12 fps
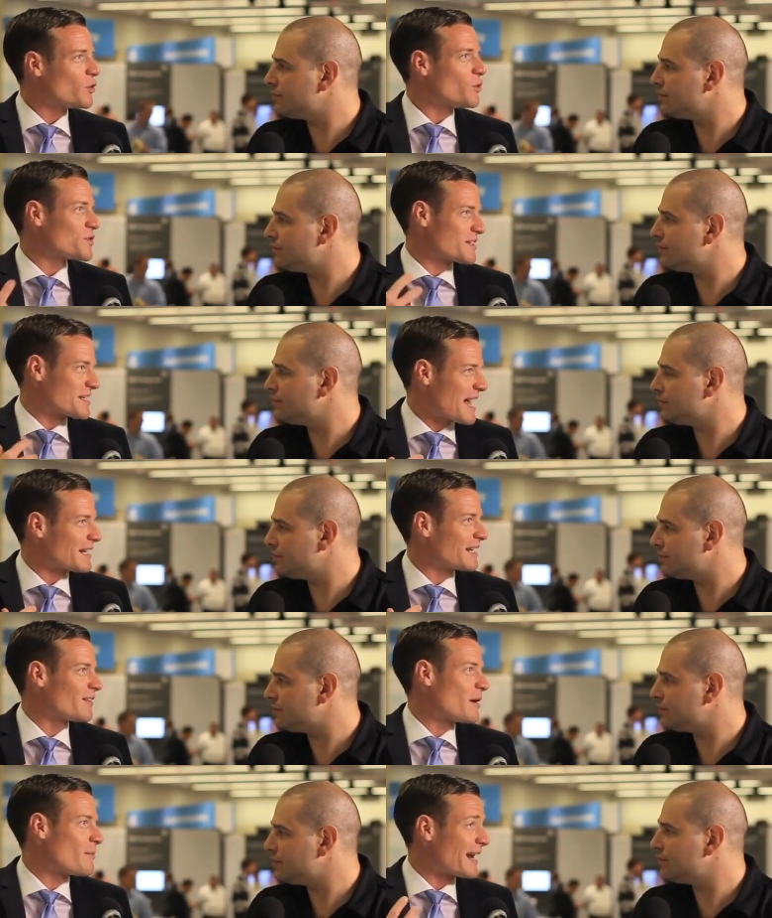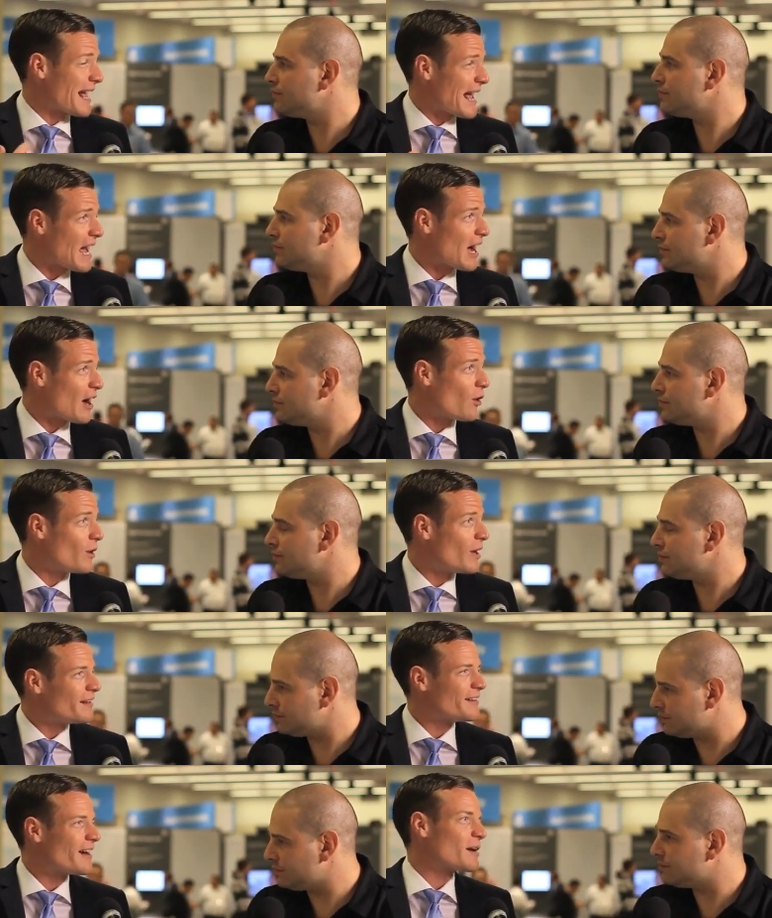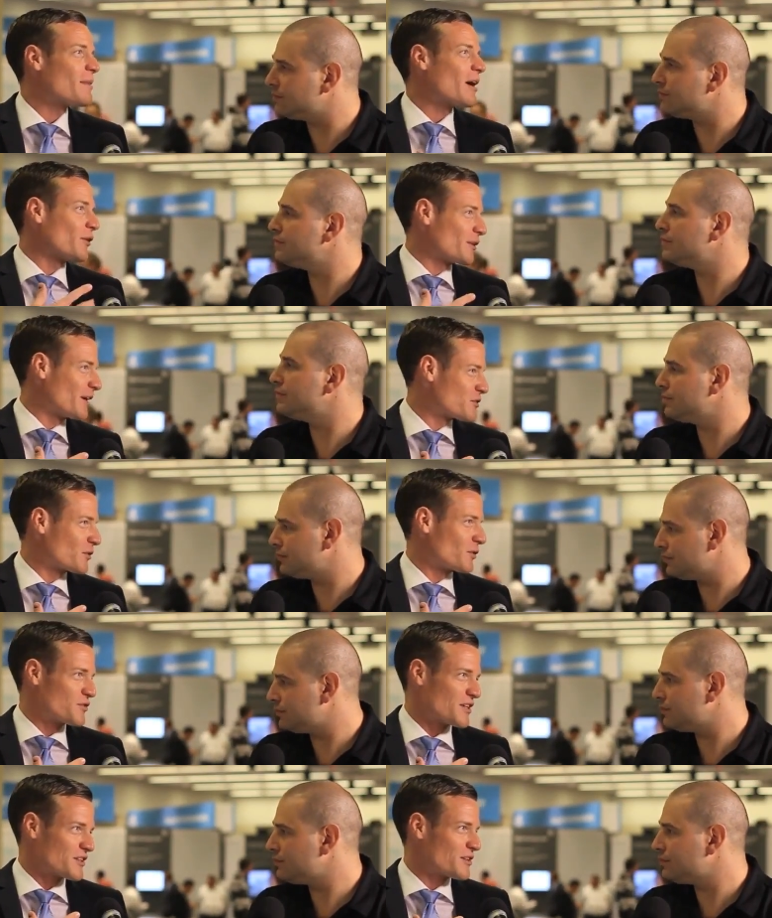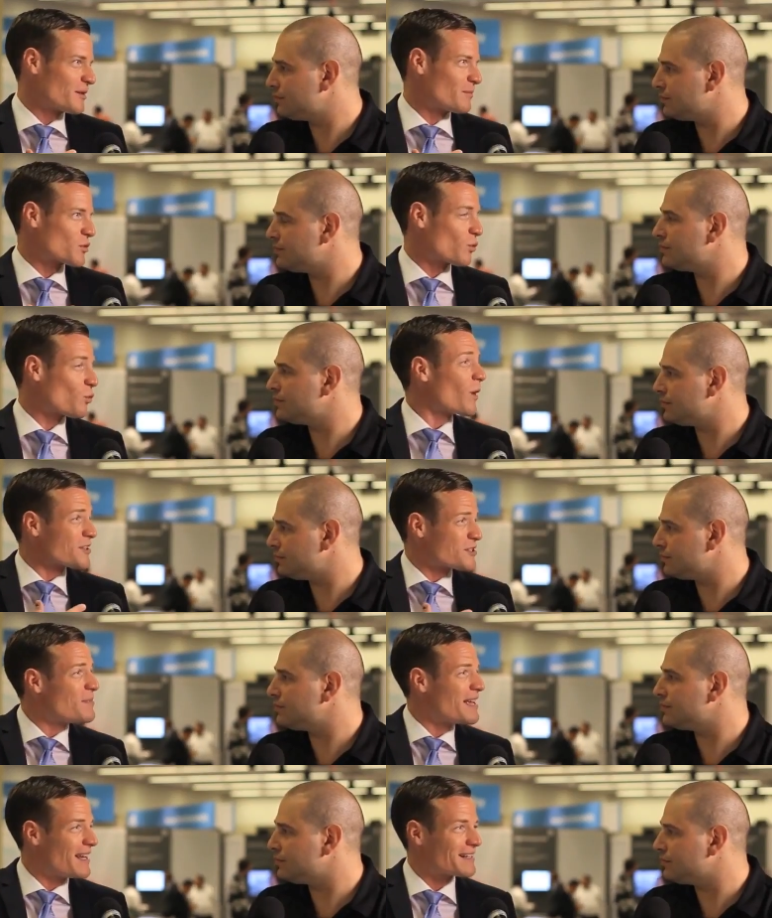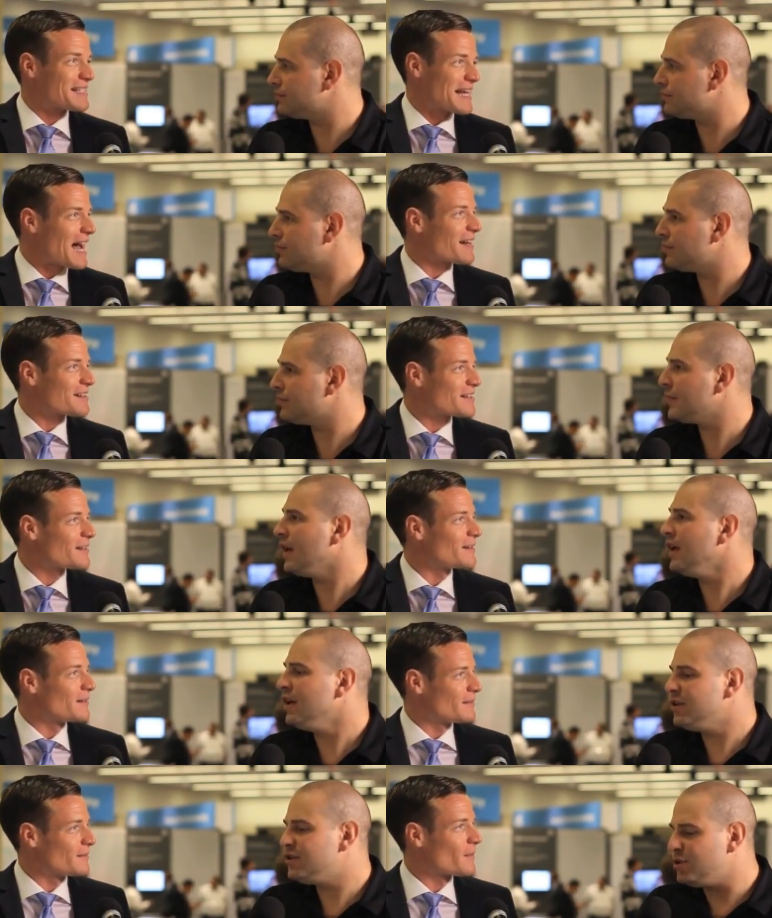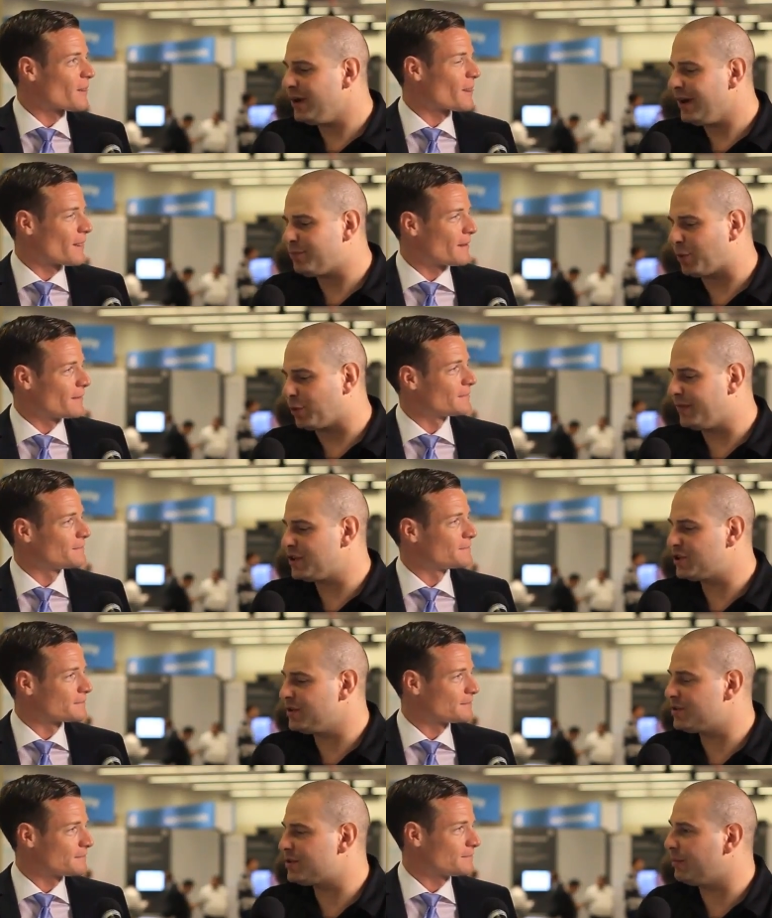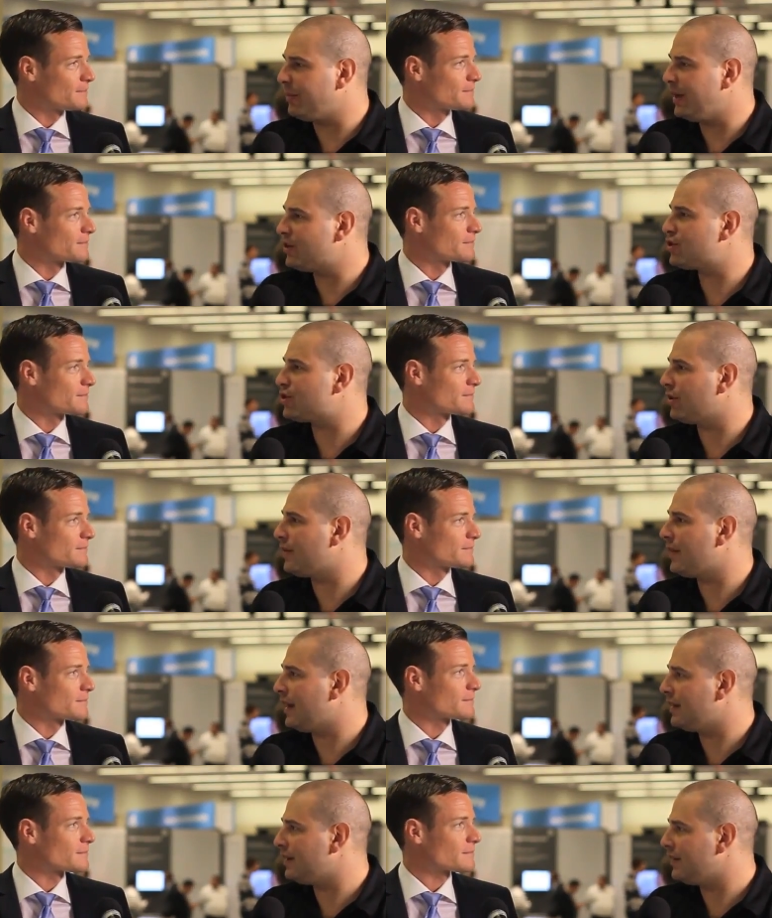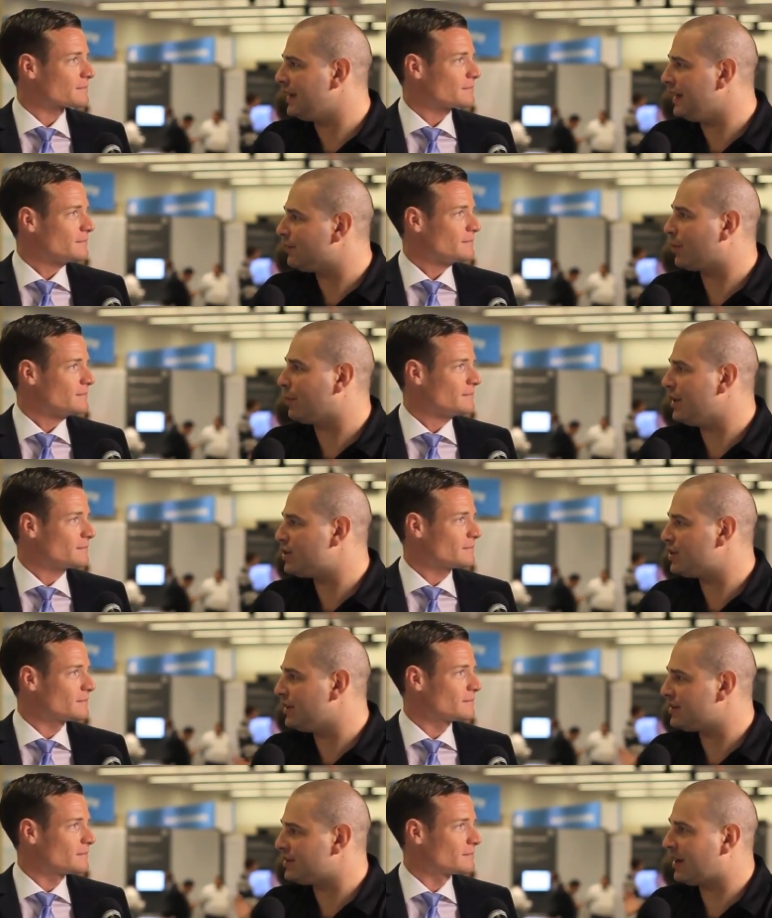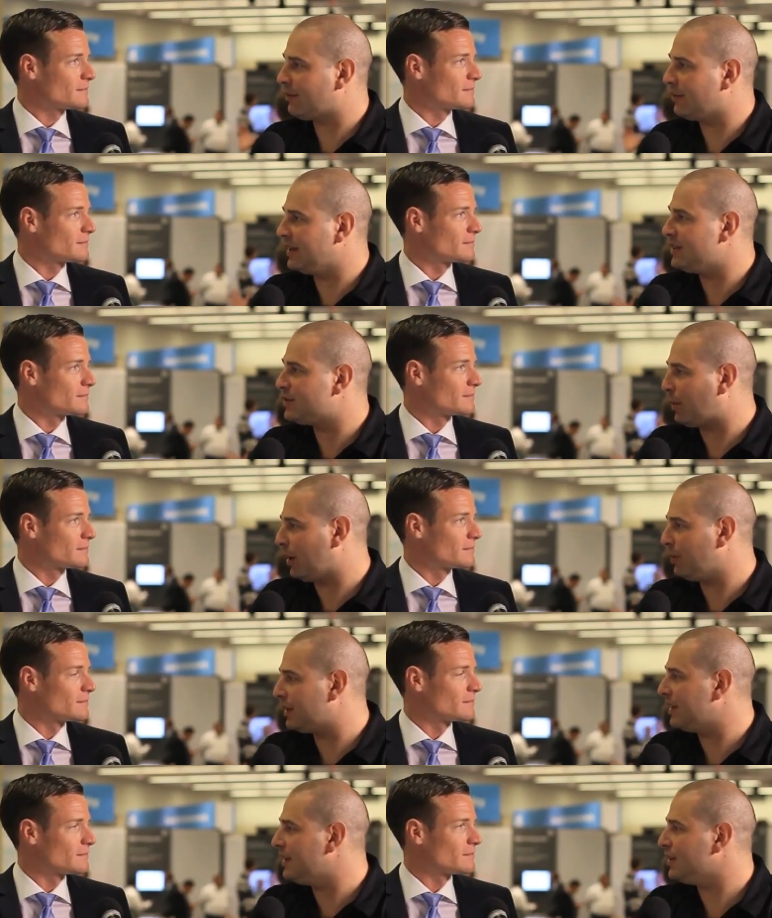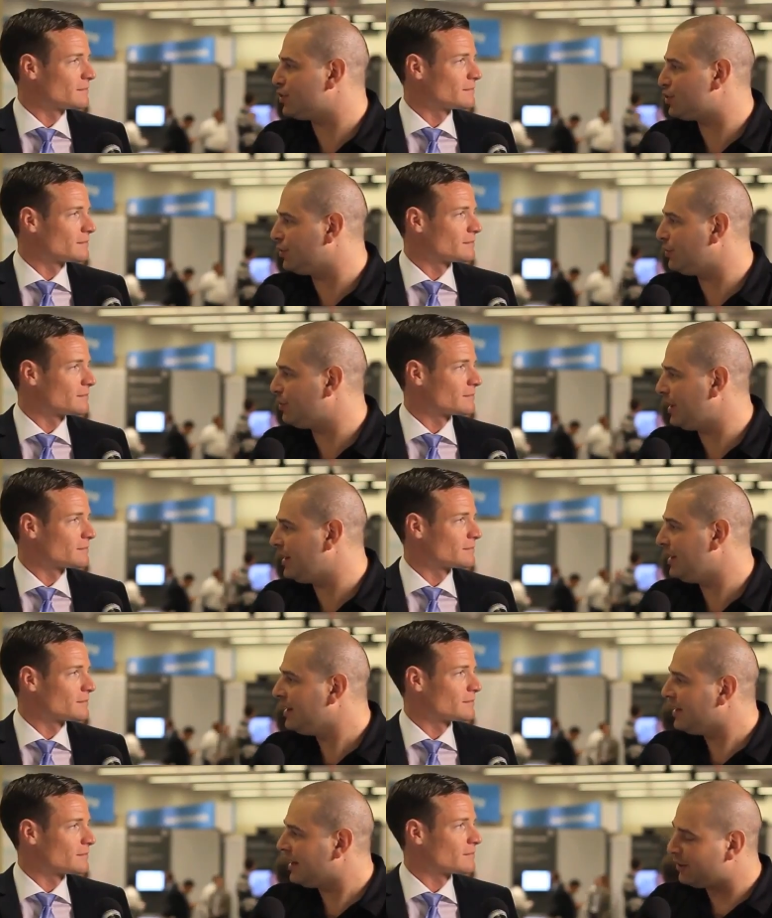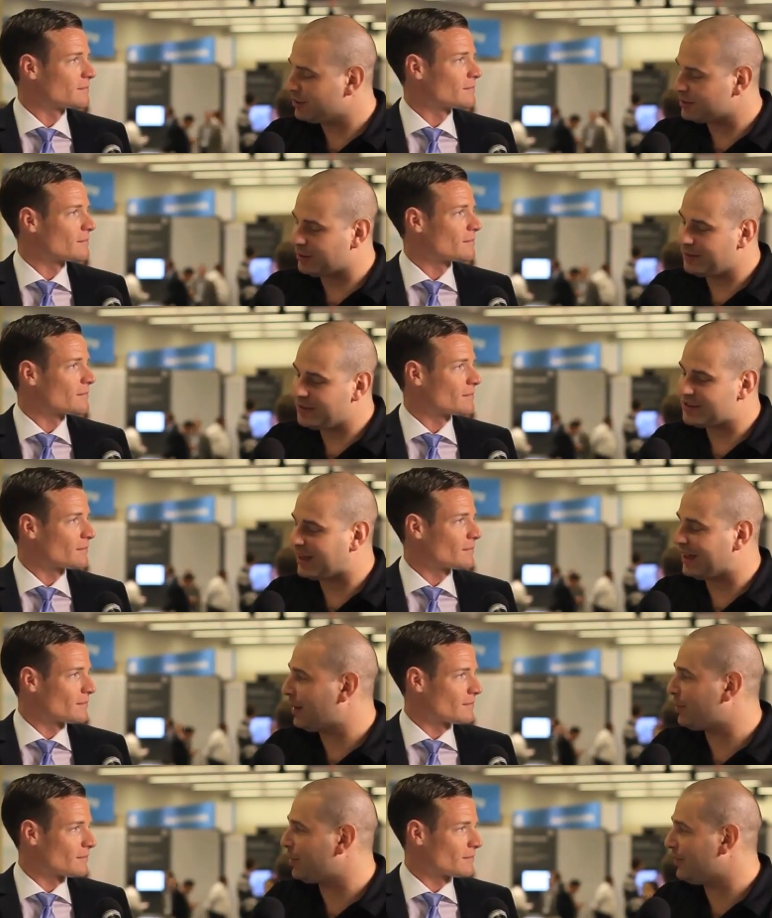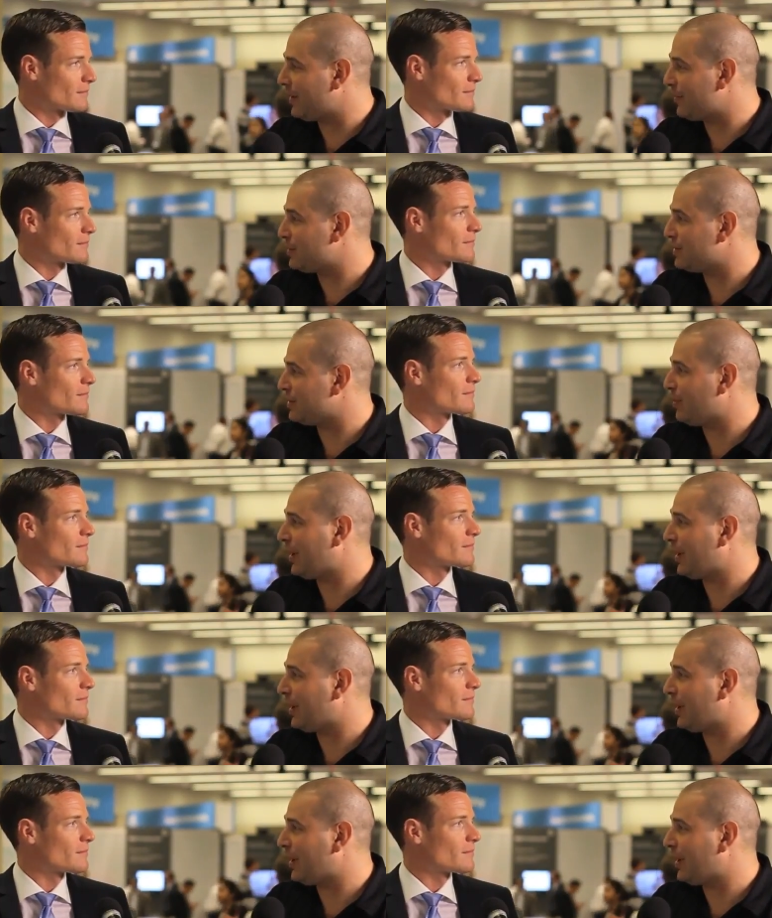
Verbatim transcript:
Speaker 1: who's attacking them and how, mm-hmm. not about their internal systems or what's being attacked. Do you have provisions
Speaker 2: to make sure that the information is not released publicly that shouldn't be? I know in some of these collaborative efforts in the